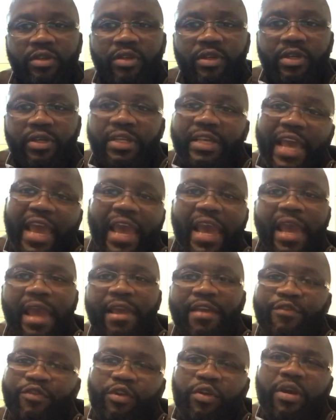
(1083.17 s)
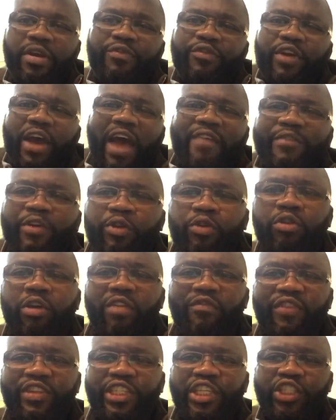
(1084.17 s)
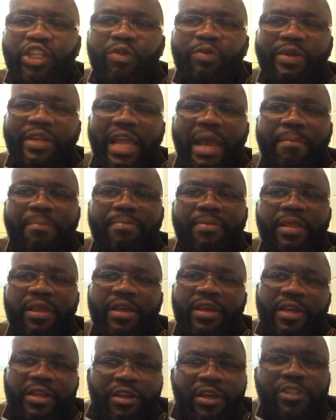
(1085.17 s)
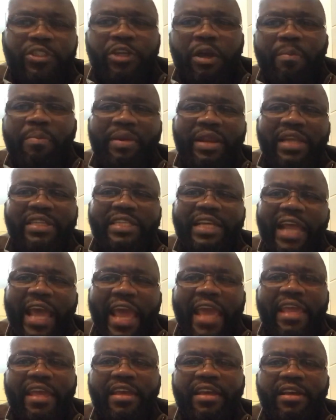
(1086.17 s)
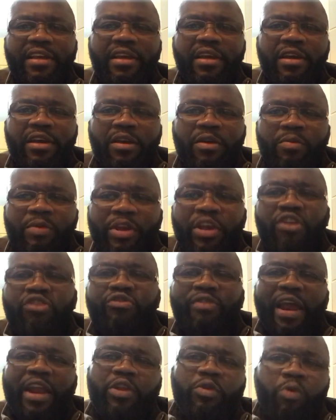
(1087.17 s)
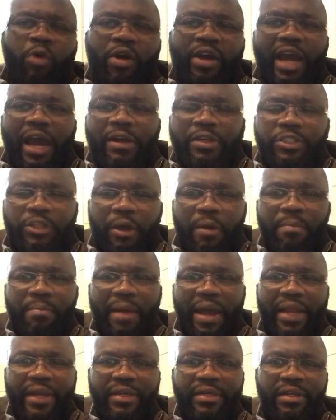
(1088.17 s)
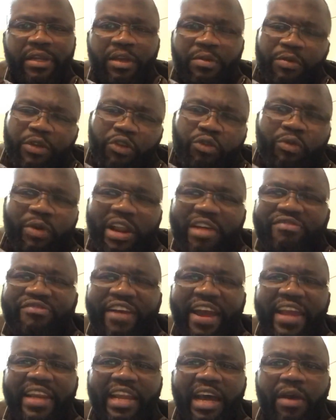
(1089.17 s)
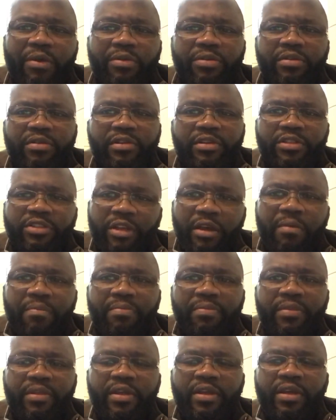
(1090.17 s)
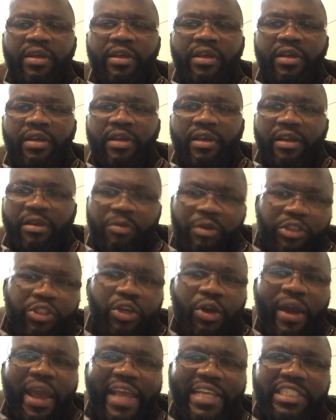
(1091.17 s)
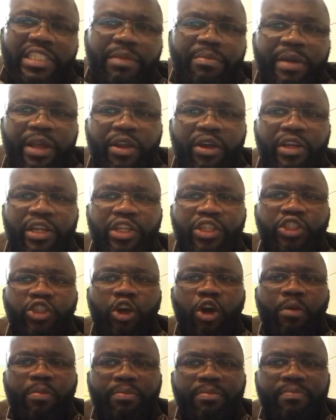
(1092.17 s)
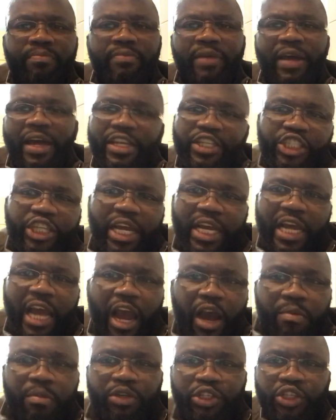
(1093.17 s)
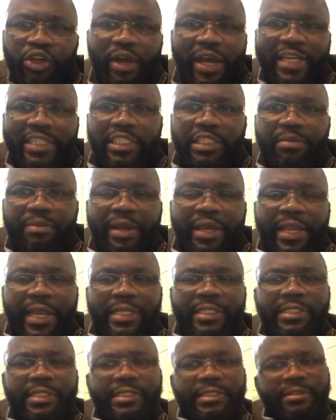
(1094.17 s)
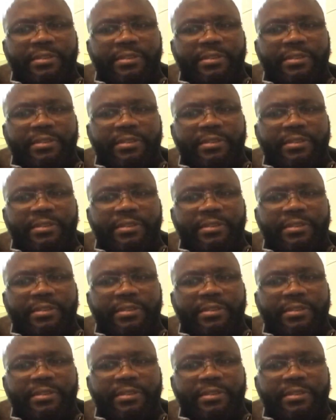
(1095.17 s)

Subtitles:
Yeah, if you have a good conversation with them, just jump in and say, hey, we're just trying to work out something, man. We just want to find out something. What's your estimate on this job? And check how much your estimate is.